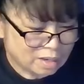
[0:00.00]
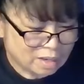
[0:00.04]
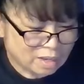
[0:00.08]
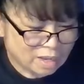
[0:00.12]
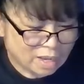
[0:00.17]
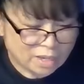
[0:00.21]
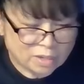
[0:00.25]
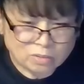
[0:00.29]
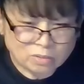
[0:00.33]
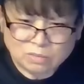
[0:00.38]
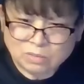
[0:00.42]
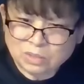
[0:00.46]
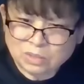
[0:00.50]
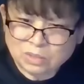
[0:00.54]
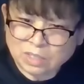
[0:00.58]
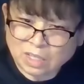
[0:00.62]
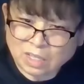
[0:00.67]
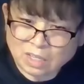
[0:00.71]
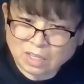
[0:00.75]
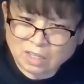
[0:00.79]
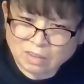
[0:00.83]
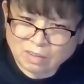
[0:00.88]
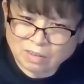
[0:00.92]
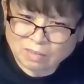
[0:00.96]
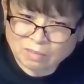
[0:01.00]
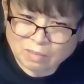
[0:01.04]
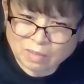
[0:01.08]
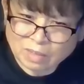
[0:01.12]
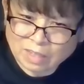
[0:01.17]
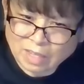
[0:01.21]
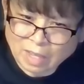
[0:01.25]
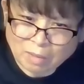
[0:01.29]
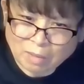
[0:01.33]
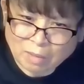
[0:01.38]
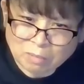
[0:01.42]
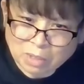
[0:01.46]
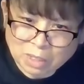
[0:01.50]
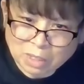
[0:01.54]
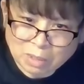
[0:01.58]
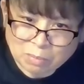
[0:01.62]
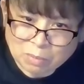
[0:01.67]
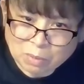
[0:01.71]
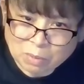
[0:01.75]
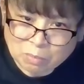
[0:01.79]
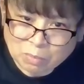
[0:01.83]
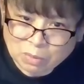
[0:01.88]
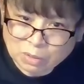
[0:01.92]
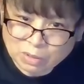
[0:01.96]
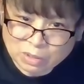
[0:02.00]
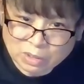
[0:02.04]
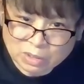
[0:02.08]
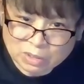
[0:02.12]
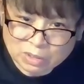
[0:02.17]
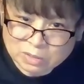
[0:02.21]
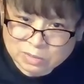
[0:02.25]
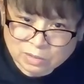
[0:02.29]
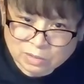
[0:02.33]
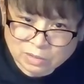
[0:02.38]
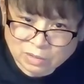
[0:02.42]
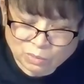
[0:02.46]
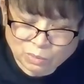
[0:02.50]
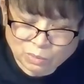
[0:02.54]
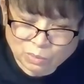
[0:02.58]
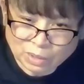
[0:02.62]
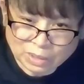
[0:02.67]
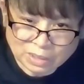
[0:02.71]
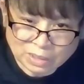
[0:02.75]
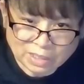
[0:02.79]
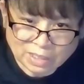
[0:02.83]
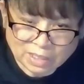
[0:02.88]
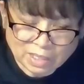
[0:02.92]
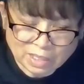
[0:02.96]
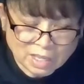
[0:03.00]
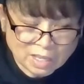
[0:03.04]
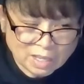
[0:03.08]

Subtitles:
I don't see that many people are using acrylic.